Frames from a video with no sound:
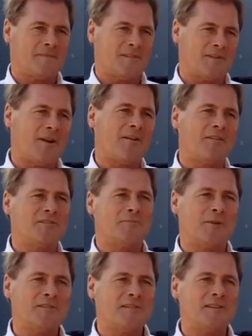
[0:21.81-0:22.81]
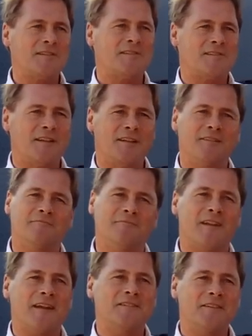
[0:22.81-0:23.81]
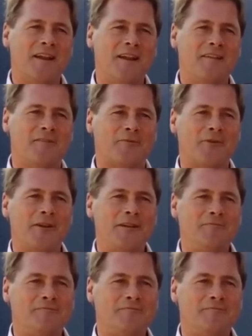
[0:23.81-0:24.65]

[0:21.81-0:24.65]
Started his business in 1983.